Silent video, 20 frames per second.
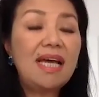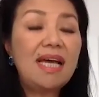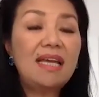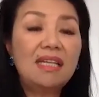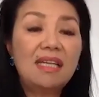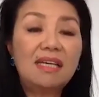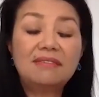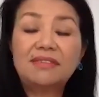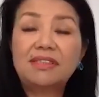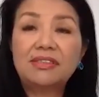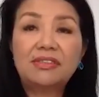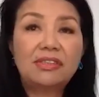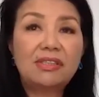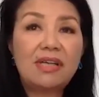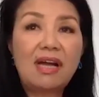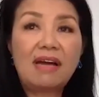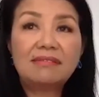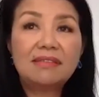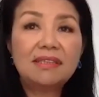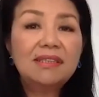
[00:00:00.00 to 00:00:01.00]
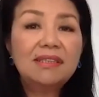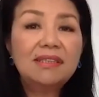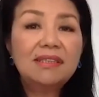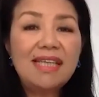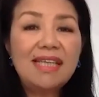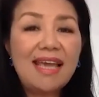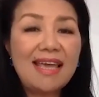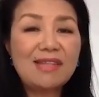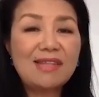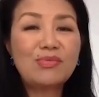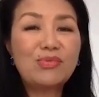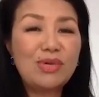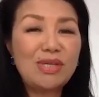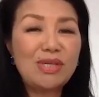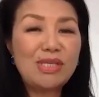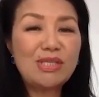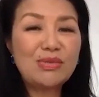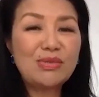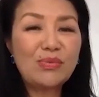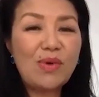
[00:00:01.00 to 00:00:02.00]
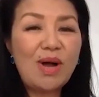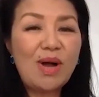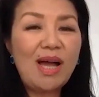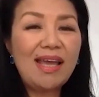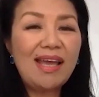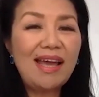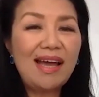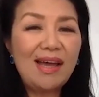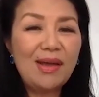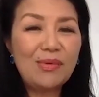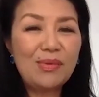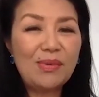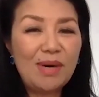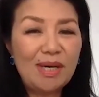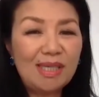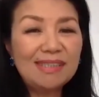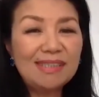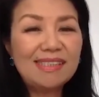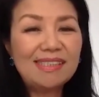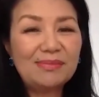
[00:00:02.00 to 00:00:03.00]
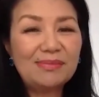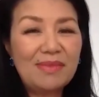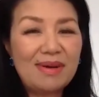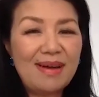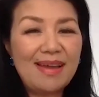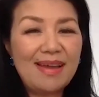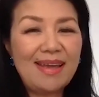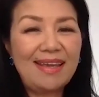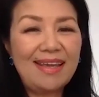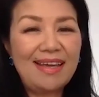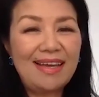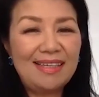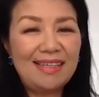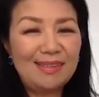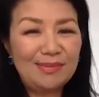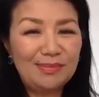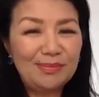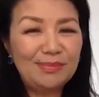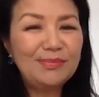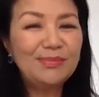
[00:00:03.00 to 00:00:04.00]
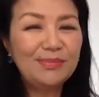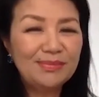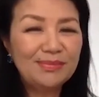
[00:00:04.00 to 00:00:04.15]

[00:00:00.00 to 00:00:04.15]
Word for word: I love to travel, and which is why I want my um,